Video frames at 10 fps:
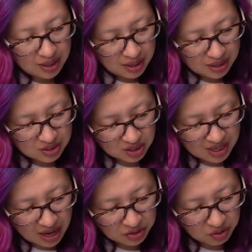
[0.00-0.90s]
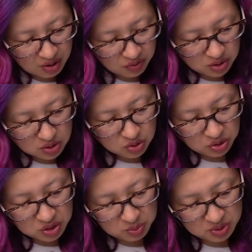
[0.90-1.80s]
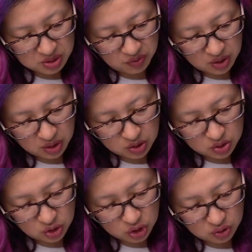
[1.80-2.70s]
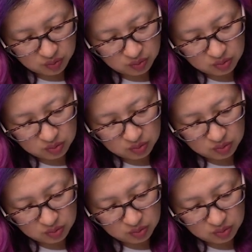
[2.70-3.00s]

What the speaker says: is to gather evidence on a specific assertion.